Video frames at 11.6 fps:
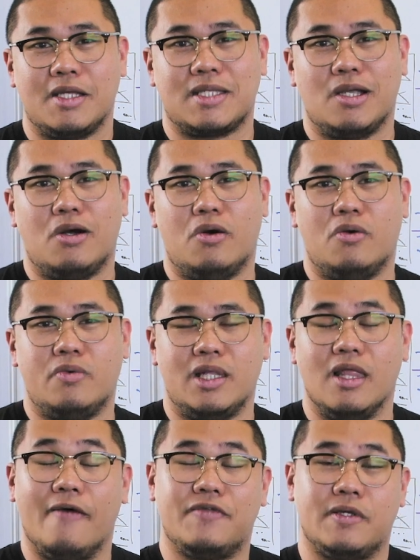us know. We'd
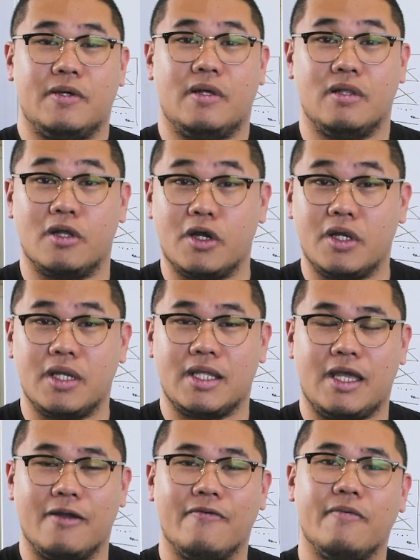love to learn and
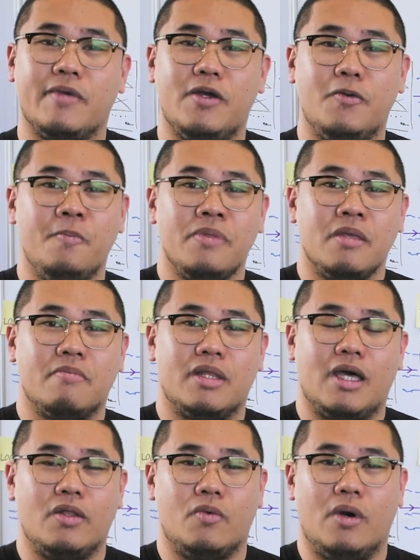hear from you. But
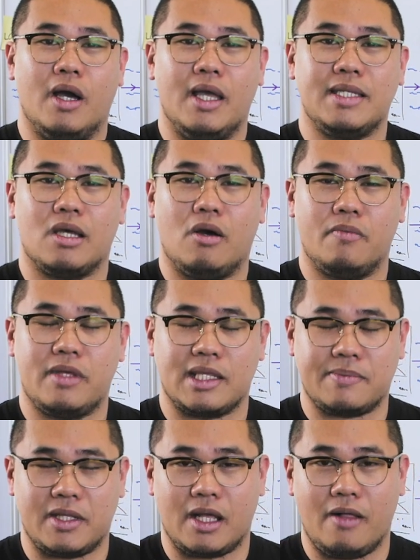otherwise, hope
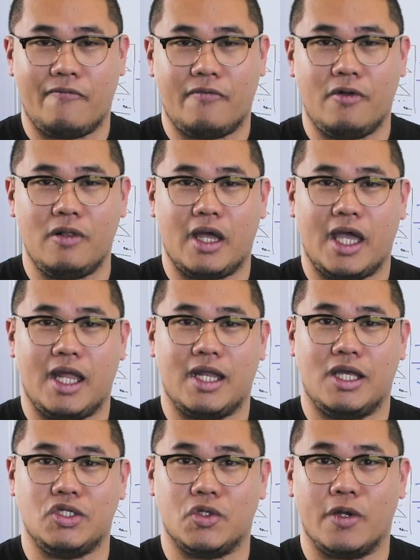that's been helpful, and
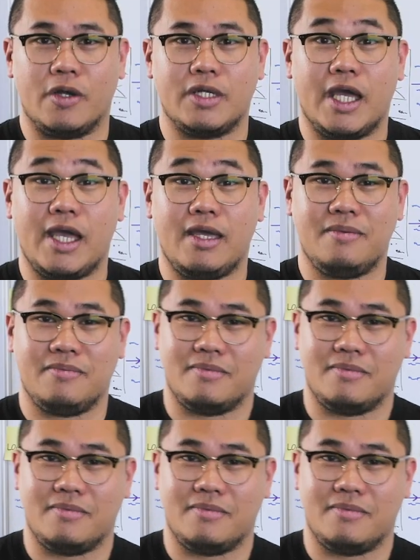enjoy your day.